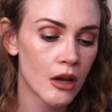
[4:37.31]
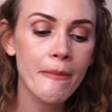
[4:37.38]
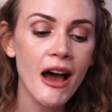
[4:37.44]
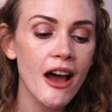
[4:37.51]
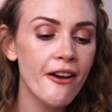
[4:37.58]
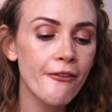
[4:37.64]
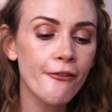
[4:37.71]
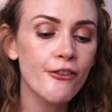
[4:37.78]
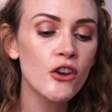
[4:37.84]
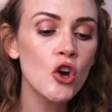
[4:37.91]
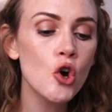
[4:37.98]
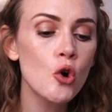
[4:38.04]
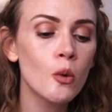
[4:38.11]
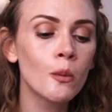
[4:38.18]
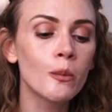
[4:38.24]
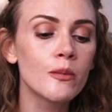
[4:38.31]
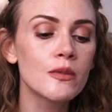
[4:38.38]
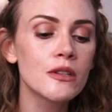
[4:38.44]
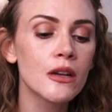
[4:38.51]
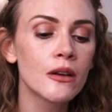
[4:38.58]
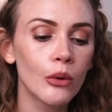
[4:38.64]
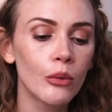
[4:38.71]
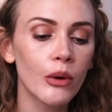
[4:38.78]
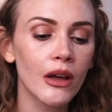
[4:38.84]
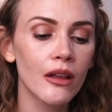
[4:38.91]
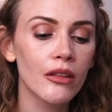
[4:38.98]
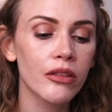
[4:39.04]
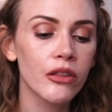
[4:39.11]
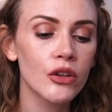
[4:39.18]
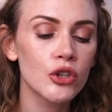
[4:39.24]
perfumed
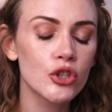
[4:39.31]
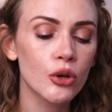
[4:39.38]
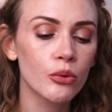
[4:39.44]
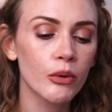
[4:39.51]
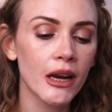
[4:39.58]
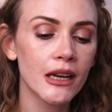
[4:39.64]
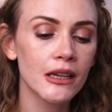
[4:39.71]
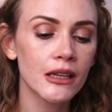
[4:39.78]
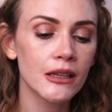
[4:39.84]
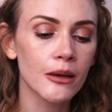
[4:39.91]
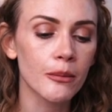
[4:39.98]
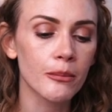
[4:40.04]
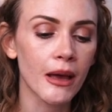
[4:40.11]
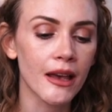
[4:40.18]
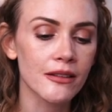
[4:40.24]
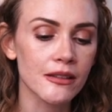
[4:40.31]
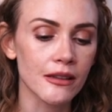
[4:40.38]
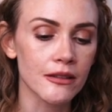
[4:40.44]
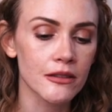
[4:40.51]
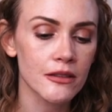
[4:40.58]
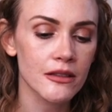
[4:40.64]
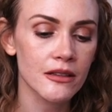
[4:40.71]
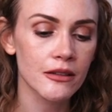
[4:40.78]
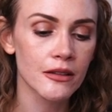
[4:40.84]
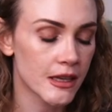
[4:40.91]
with geranium essence.